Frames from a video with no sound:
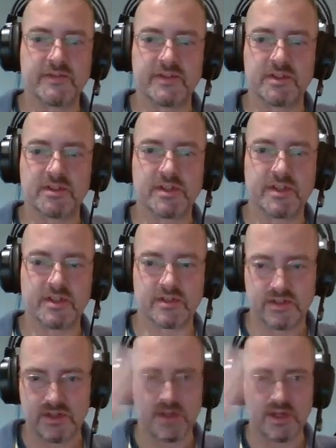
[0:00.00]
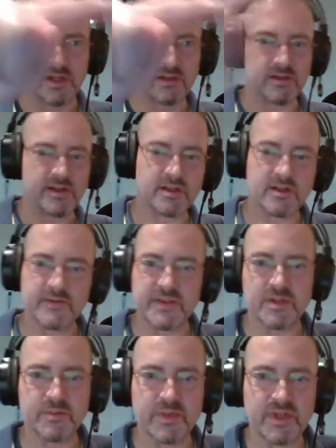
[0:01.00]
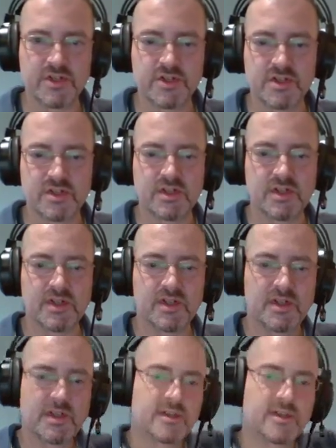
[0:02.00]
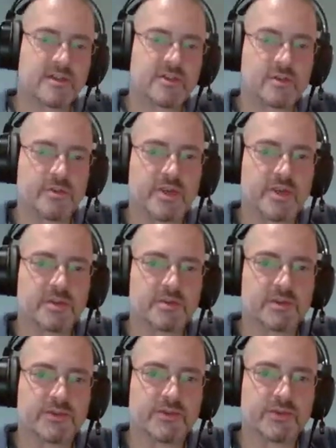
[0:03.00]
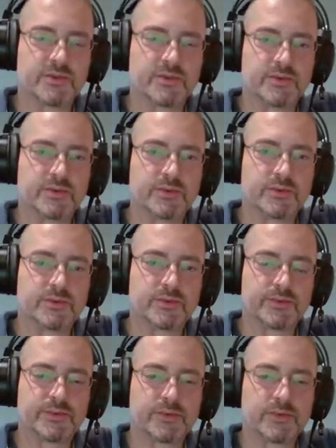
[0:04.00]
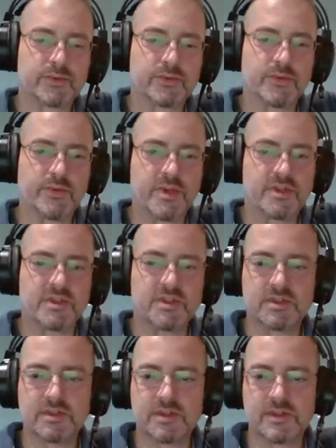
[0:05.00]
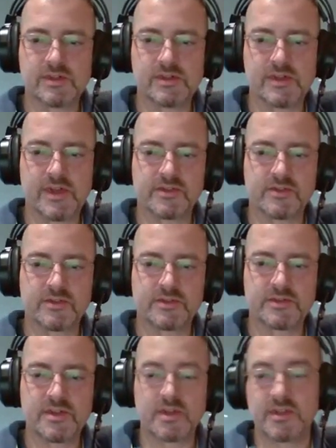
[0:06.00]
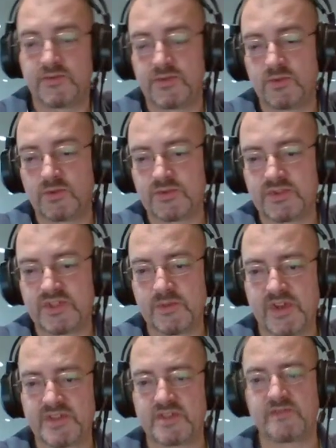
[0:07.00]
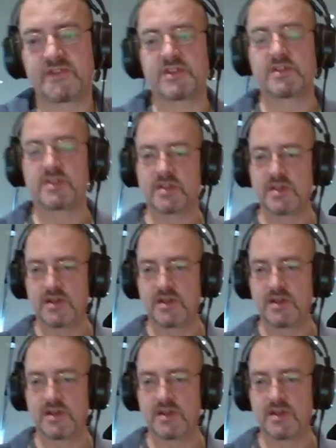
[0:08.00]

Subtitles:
in the link of that page that you'll be able to read later on. And if you want to see my services,